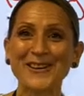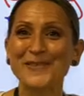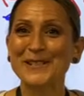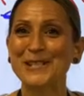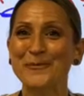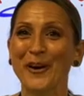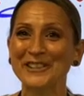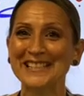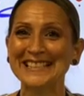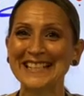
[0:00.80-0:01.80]
Mrs.
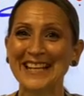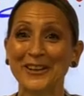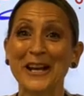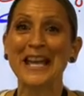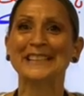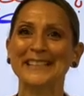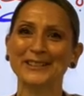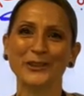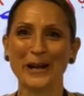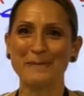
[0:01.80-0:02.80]
Parsons here,
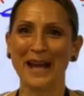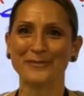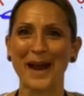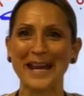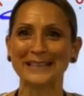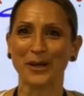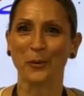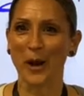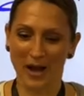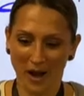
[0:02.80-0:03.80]
6th grade mathematics at
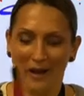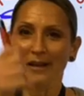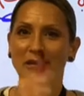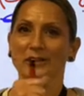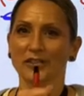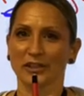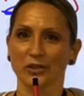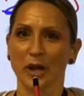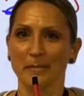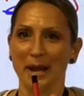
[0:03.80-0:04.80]
what? 6th
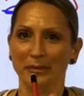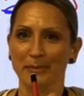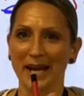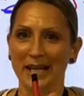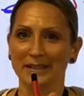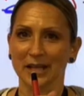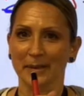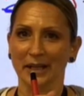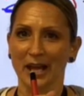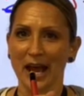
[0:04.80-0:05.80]
grade mathematics
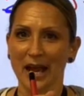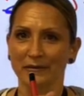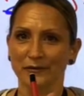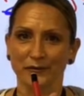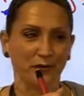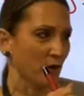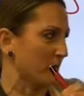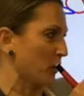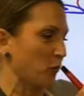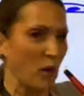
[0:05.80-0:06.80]
coming live
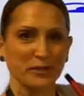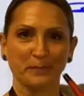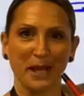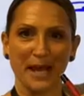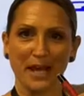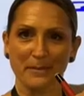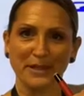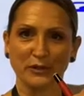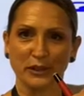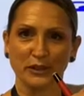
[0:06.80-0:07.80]
from the West Platte
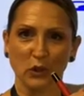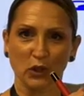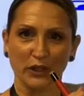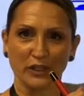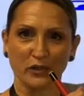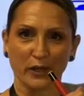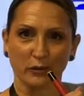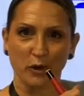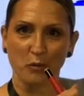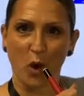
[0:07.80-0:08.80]
Elementary School District,
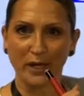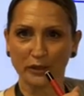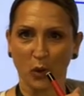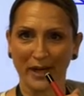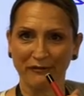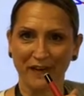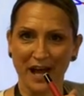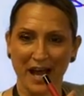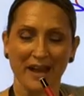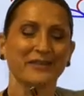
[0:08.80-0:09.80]
room
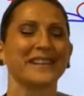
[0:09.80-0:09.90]
125.